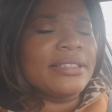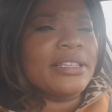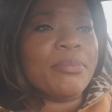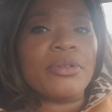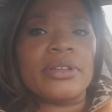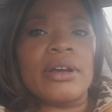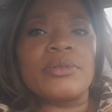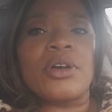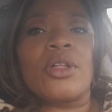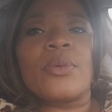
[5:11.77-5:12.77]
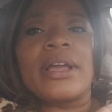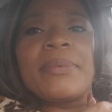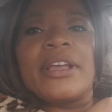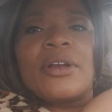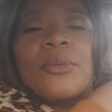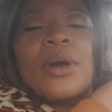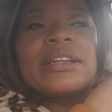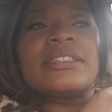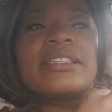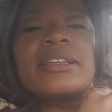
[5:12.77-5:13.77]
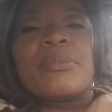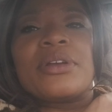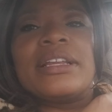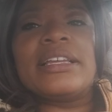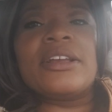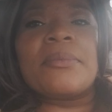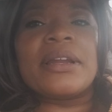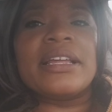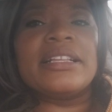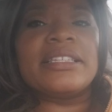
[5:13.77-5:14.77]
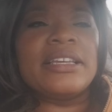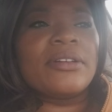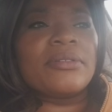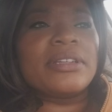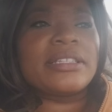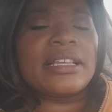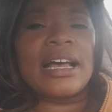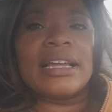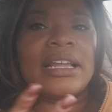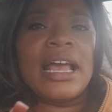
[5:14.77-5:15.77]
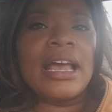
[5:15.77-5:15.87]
the zipper goes all the way up here. Why does the zipper end here, but it ends here on this side?